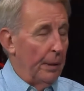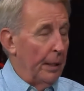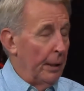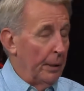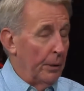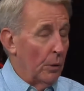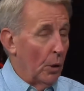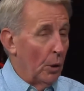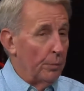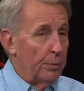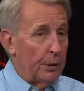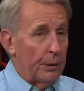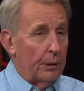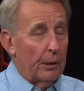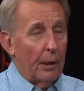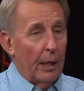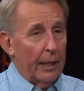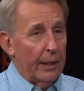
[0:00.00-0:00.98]
groups,
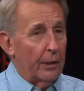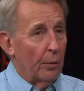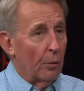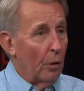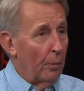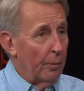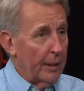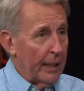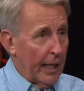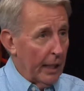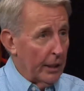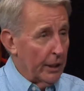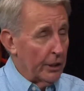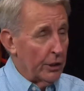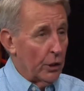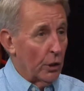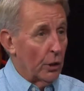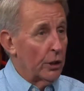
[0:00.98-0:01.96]
like the Roman
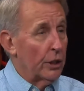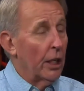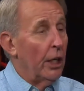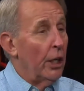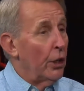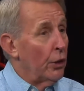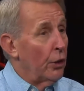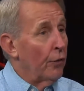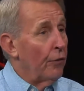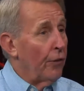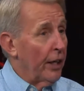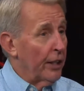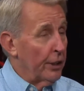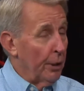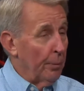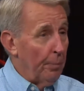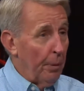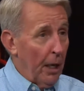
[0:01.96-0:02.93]
Catholic Church, you'll find
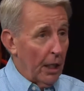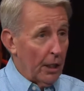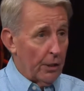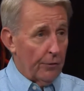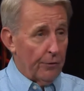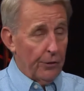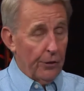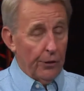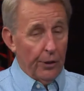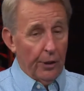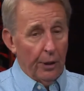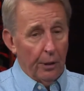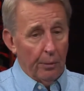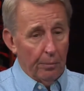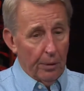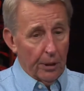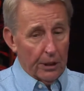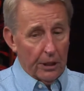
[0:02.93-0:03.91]
the apocryphal
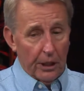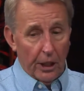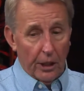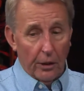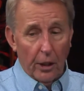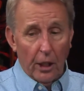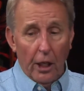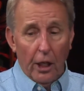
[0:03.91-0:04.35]
books there.